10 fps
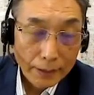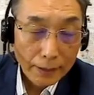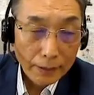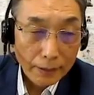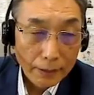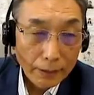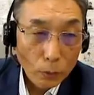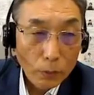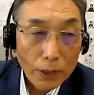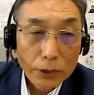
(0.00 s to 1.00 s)
But of
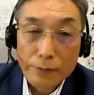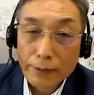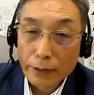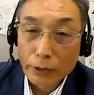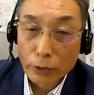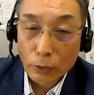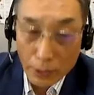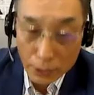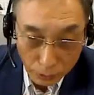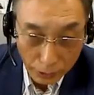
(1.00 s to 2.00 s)
course, there are
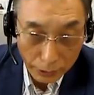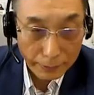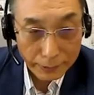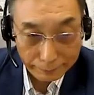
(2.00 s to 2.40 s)
challenges.